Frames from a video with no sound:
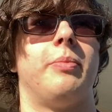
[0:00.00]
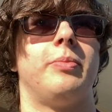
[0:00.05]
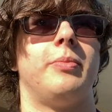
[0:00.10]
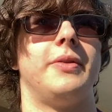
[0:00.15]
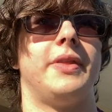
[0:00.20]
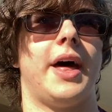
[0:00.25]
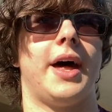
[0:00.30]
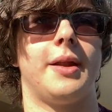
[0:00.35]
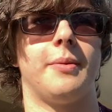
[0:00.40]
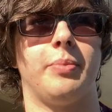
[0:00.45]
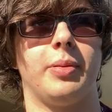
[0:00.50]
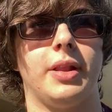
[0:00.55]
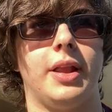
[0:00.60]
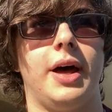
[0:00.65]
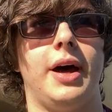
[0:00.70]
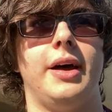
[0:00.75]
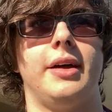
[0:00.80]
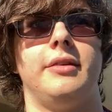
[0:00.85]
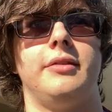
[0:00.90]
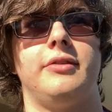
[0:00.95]
that
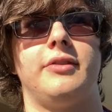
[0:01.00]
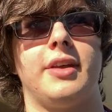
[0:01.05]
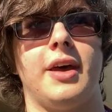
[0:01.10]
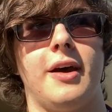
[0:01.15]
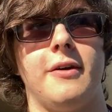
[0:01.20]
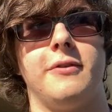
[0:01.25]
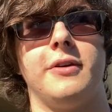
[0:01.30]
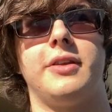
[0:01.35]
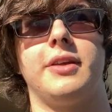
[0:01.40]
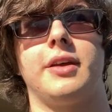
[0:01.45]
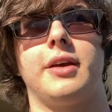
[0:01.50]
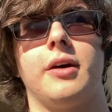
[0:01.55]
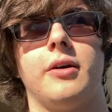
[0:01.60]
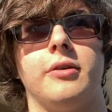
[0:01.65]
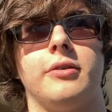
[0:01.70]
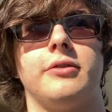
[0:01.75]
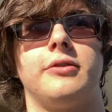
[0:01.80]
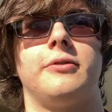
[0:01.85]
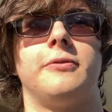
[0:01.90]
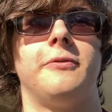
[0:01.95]
applies to everything
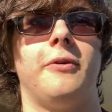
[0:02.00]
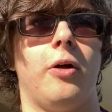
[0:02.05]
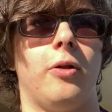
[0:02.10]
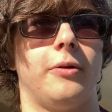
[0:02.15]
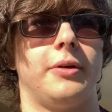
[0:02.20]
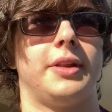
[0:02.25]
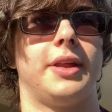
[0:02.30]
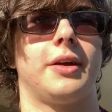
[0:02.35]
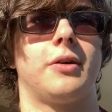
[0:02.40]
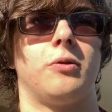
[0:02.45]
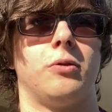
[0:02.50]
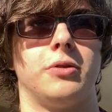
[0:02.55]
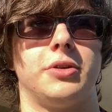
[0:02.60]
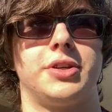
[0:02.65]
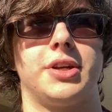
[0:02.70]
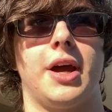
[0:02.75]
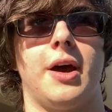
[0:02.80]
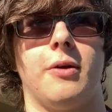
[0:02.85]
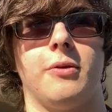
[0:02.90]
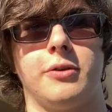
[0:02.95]
else following that cold
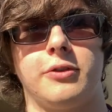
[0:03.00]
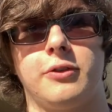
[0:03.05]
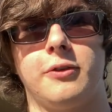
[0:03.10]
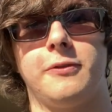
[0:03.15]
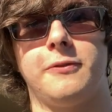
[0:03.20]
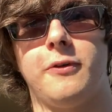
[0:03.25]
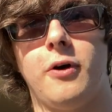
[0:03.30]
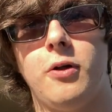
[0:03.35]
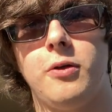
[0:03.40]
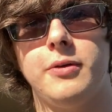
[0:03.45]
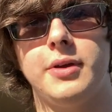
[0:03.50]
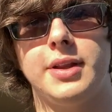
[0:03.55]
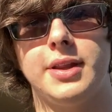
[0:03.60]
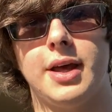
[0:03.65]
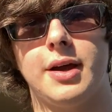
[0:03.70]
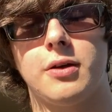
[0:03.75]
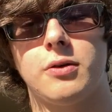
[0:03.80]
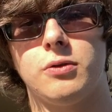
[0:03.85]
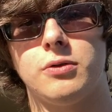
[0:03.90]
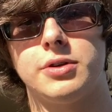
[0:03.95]
shower. So following
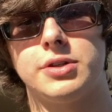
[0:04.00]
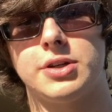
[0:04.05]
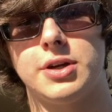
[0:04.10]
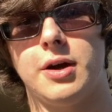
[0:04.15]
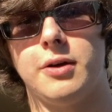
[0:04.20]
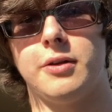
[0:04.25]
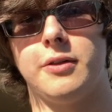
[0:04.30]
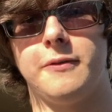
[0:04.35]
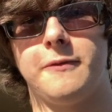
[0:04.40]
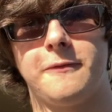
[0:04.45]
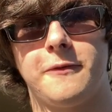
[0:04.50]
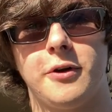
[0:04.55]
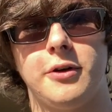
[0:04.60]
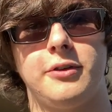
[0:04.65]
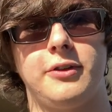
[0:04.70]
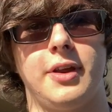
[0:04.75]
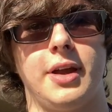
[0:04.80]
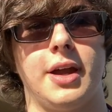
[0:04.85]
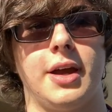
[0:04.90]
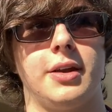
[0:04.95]
that cold shower, the
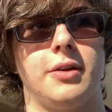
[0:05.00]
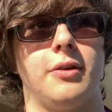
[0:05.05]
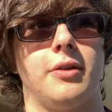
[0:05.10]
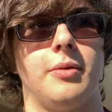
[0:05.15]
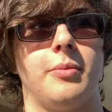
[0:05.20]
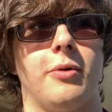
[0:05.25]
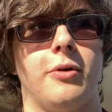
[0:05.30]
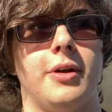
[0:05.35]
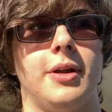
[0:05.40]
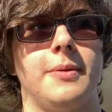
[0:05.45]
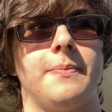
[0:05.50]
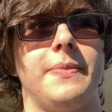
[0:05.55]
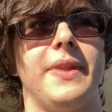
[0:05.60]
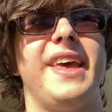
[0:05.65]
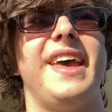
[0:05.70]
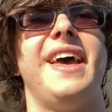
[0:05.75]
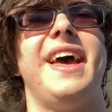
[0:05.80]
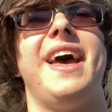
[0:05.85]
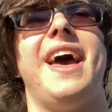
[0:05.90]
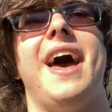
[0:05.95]
first thing I do in the morning,
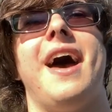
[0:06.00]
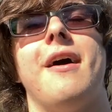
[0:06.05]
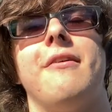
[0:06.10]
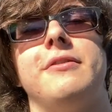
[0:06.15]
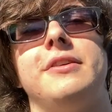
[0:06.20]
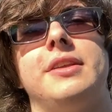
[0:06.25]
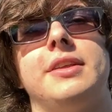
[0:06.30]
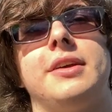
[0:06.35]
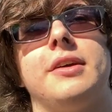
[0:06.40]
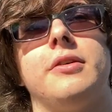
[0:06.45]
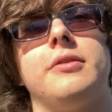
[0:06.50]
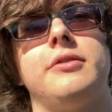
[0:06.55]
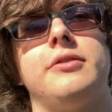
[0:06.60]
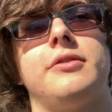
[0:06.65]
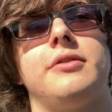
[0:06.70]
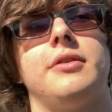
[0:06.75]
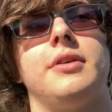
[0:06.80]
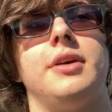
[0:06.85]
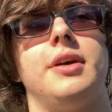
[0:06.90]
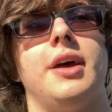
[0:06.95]
everything
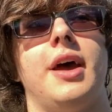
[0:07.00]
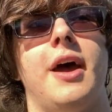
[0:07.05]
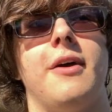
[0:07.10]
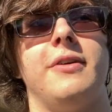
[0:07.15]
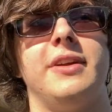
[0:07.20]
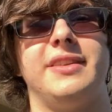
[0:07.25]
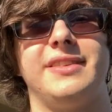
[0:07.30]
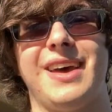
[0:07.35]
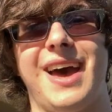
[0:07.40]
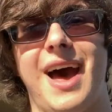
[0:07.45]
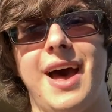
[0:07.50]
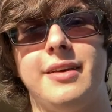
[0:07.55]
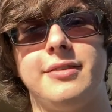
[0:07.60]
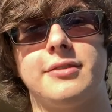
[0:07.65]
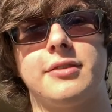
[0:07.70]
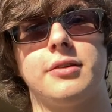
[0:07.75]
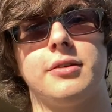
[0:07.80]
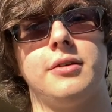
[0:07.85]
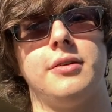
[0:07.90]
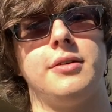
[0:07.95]
else, every
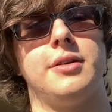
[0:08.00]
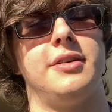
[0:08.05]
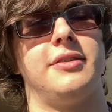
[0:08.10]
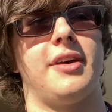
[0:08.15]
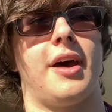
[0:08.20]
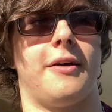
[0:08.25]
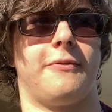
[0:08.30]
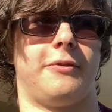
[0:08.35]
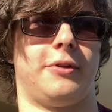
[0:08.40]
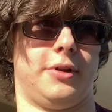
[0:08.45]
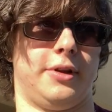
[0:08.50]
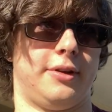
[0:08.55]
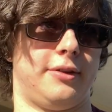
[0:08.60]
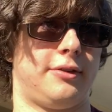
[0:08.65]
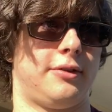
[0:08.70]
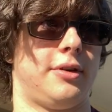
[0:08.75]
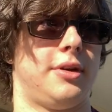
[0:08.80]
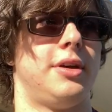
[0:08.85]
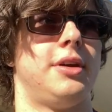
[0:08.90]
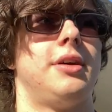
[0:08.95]
task is
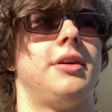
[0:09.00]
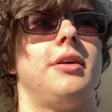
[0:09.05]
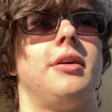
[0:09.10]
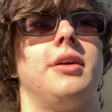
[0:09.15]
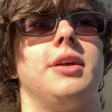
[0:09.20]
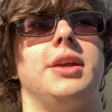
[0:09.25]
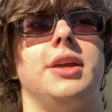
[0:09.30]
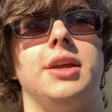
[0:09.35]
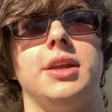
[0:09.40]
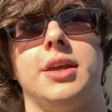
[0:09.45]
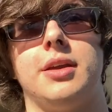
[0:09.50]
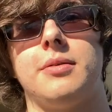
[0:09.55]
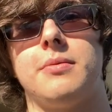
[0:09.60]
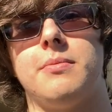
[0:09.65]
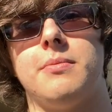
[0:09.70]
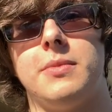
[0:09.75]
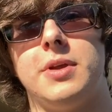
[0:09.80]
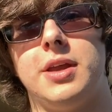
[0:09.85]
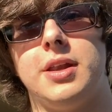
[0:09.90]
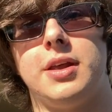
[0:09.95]
effortless.
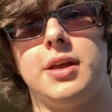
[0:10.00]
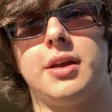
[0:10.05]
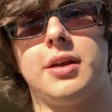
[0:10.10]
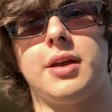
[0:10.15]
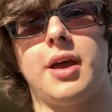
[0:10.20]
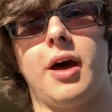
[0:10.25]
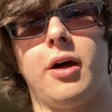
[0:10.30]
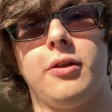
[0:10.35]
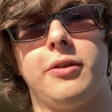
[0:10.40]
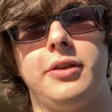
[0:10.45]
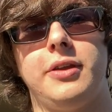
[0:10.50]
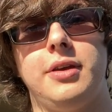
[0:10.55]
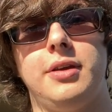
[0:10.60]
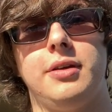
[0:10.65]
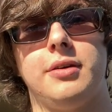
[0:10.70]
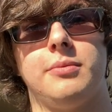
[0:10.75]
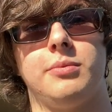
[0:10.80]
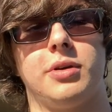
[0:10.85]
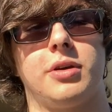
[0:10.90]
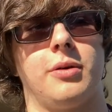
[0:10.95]
Eating healthy
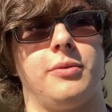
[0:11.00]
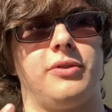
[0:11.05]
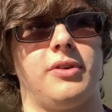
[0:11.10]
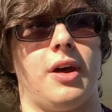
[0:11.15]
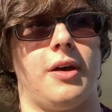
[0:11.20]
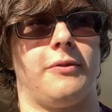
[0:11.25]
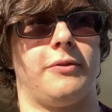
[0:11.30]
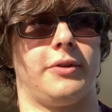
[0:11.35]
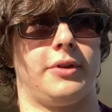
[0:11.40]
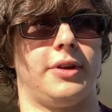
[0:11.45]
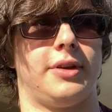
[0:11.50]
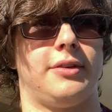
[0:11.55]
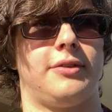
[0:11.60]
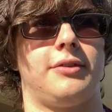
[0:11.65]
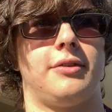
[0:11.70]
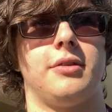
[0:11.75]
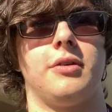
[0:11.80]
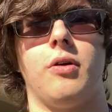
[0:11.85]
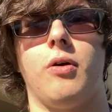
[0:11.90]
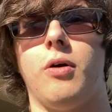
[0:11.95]
becomes
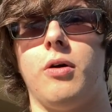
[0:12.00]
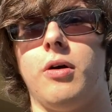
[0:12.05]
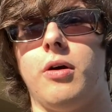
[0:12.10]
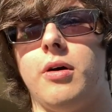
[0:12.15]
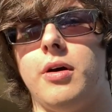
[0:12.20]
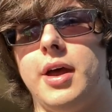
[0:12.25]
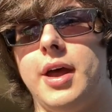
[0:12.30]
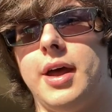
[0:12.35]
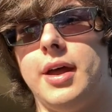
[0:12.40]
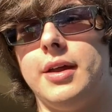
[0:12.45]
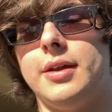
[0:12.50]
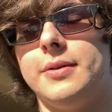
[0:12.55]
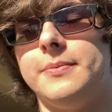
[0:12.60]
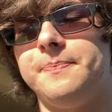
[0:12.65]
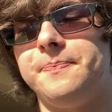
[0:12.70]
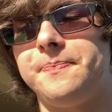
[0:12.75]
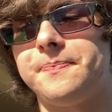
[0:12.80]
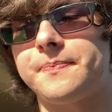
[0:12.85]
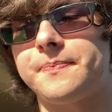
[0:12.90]
effortless, and